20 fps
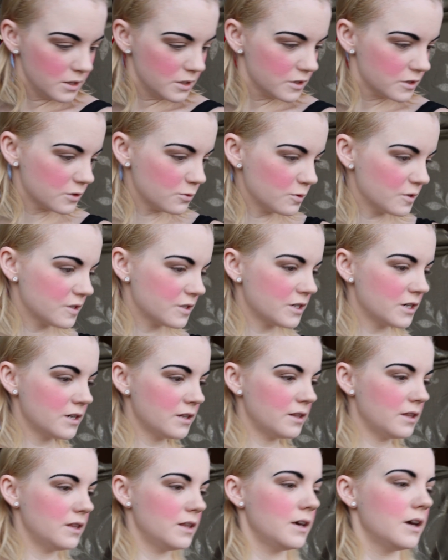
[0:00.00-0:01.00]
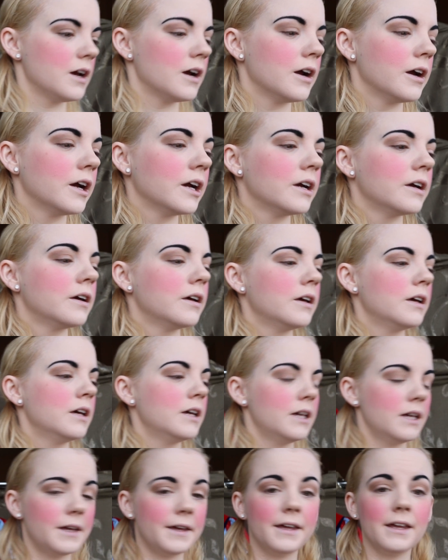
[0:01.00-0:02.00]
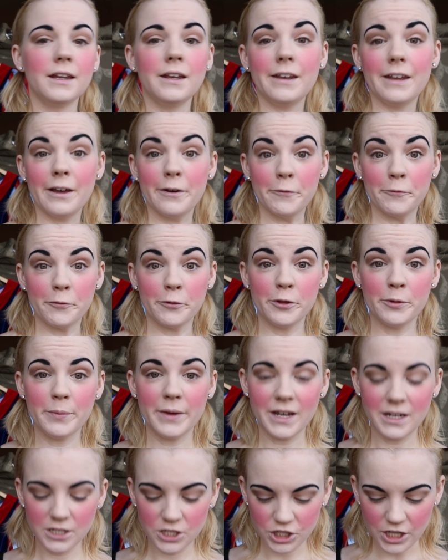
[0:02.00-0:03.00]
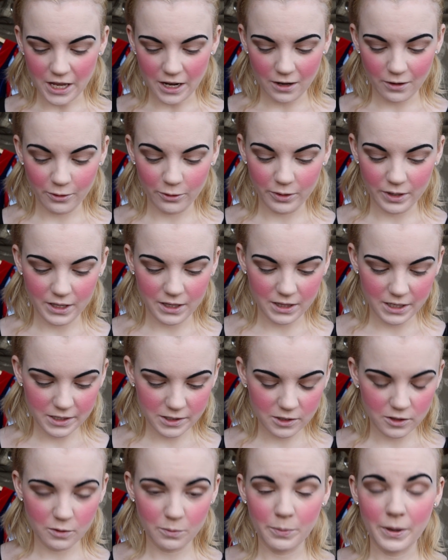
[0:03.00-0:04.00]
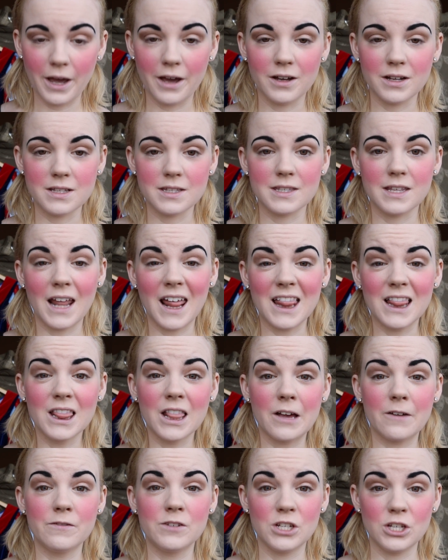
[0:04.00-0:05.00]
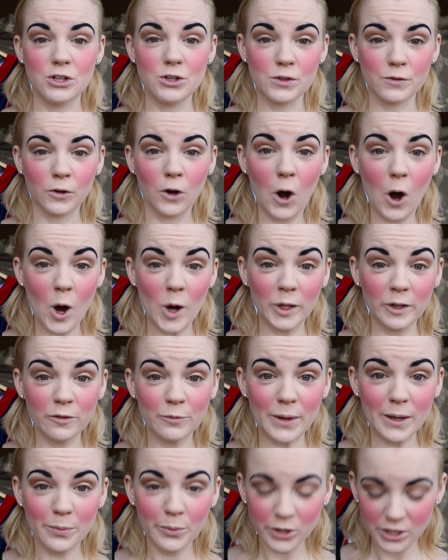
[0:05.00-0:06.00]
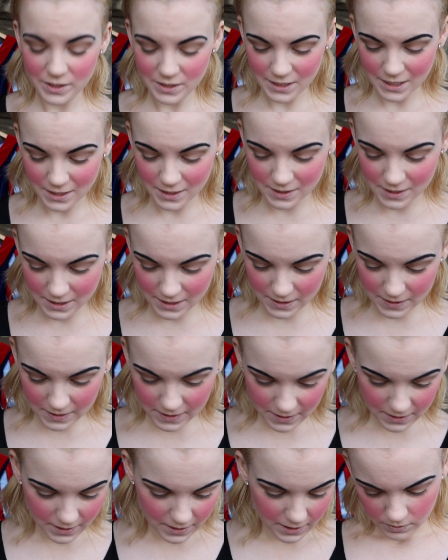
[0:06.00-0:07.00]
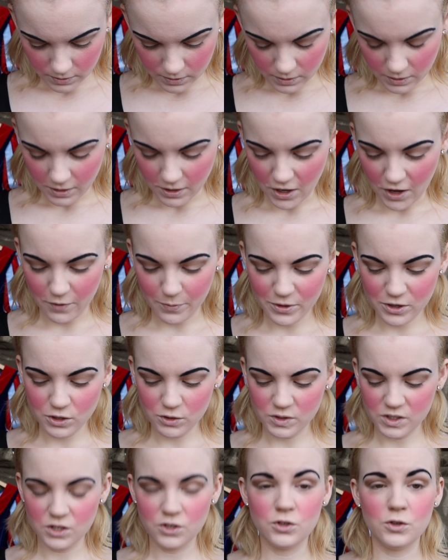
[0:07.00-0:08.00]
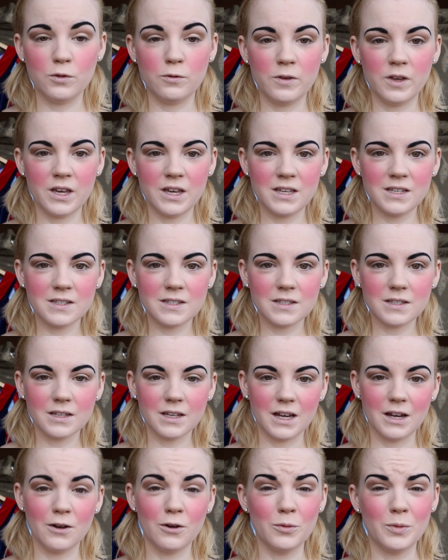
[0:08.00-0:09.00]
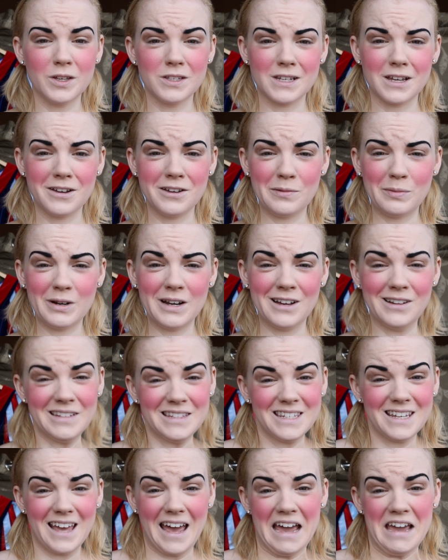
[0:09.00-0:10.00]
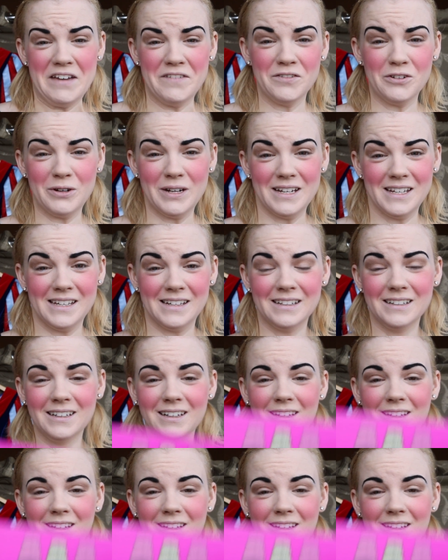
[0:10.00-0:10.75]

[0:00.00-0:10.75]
So we'll start there. And now for the main shadow, and these are the palettes that I love to use for all of my princesses. I've been using Juvia's. I hope that's how you pronounce it. I have no idea.